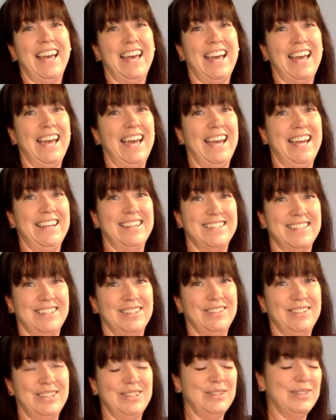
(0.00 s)
and
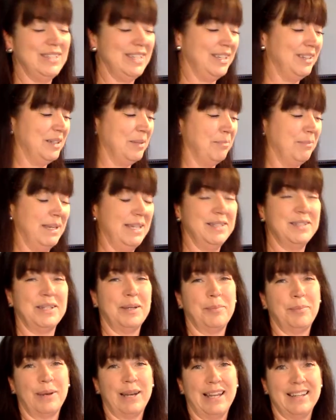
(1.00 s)
using the
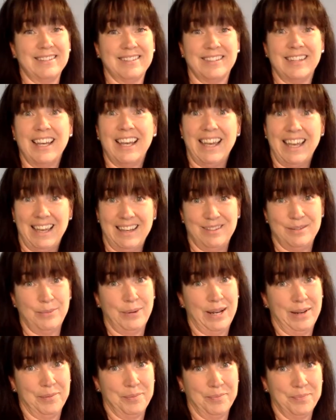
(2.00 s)
Meater Plus as well.